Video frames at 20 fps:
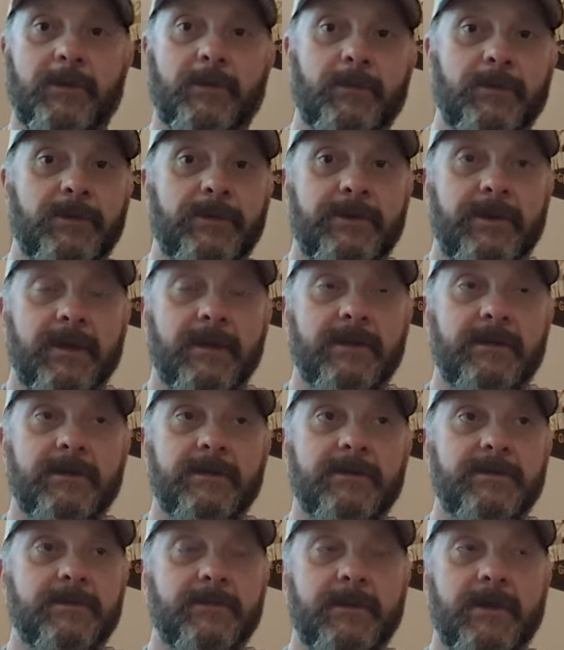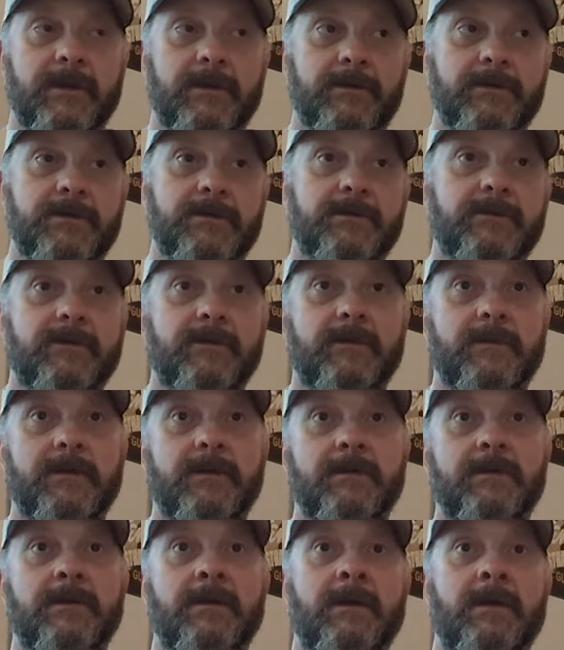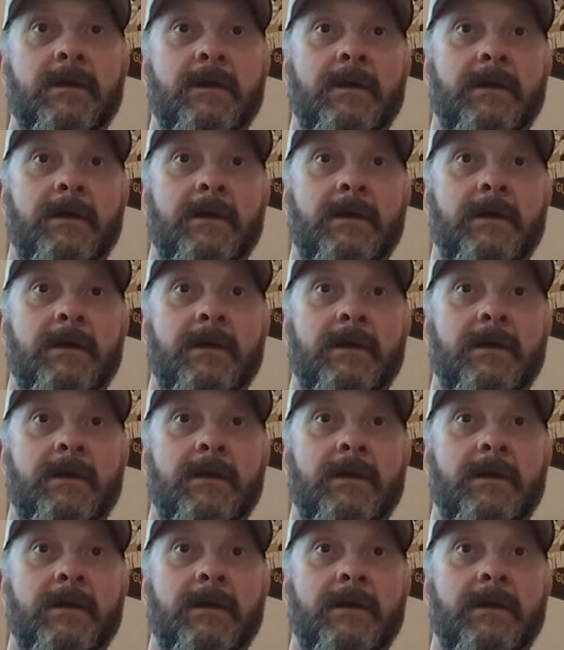and we wouldn't take gigs when we had our children around